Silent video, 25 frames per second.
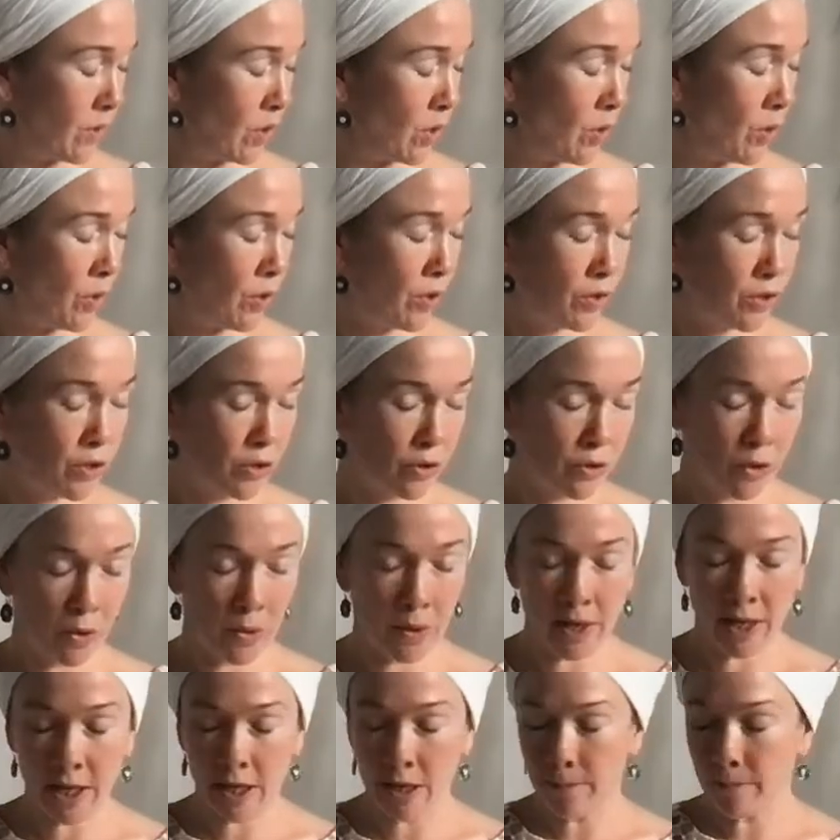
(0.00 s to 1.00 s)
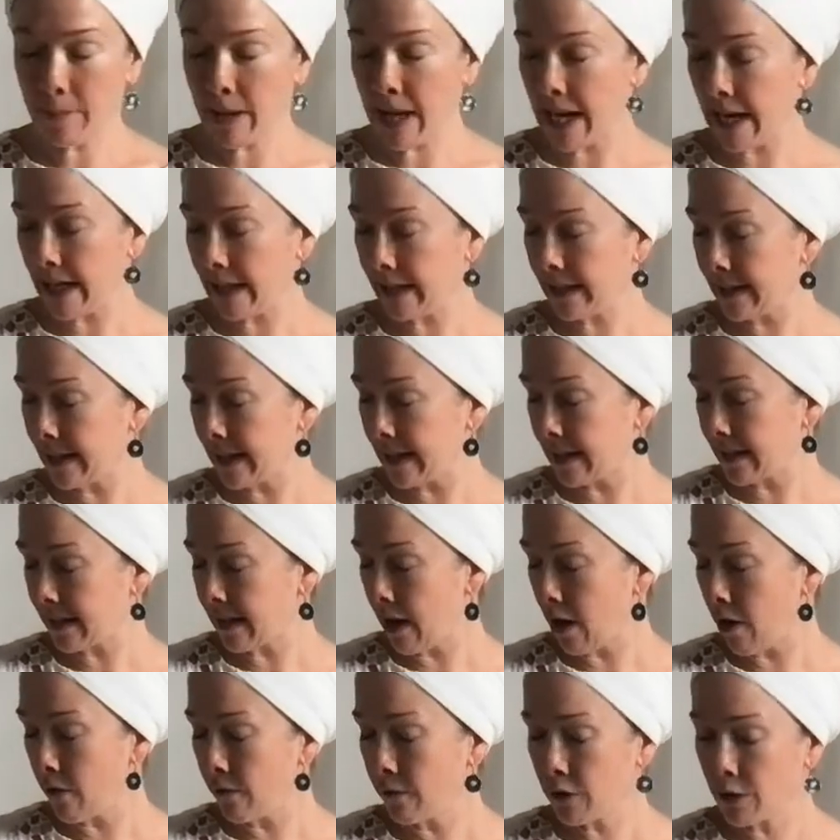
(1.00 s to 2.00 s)
Good, you're going at a pace that's
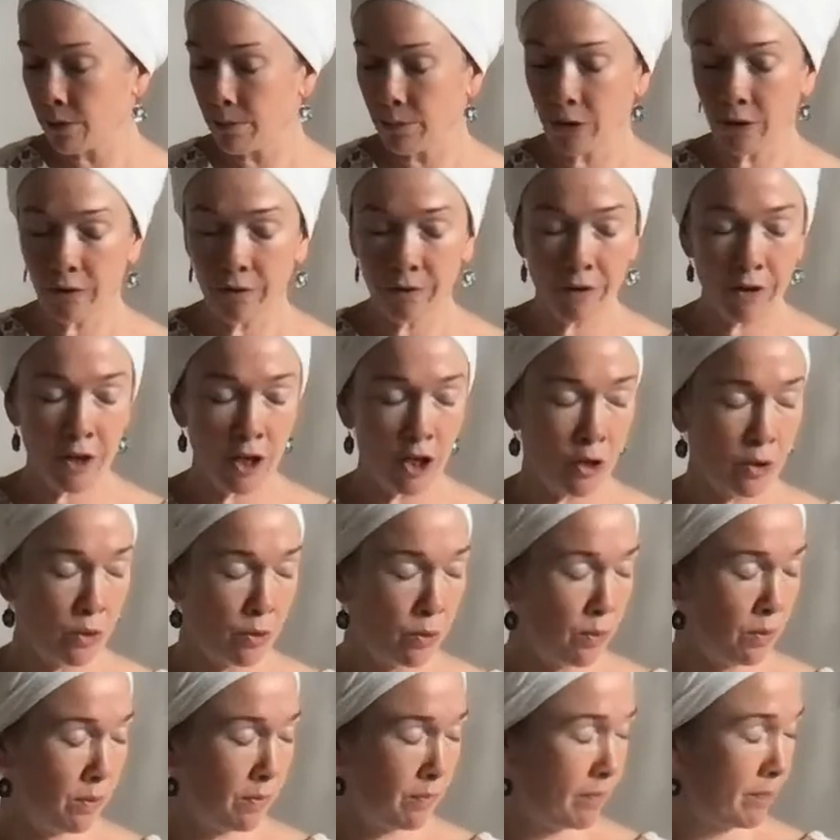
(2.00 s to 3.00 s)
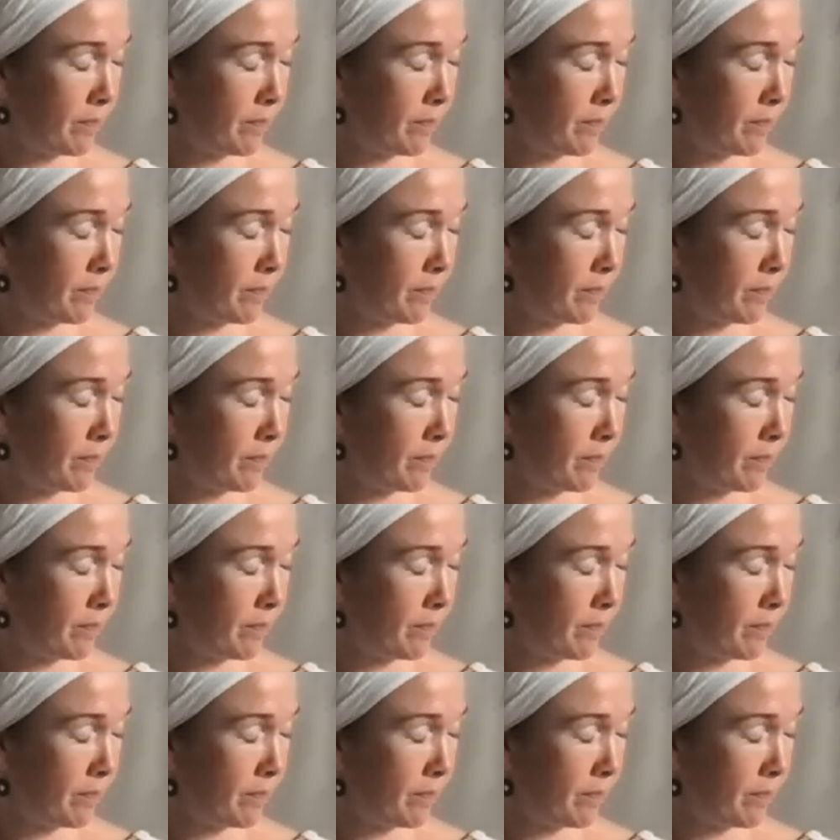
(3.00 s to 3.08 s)
comfortable for you.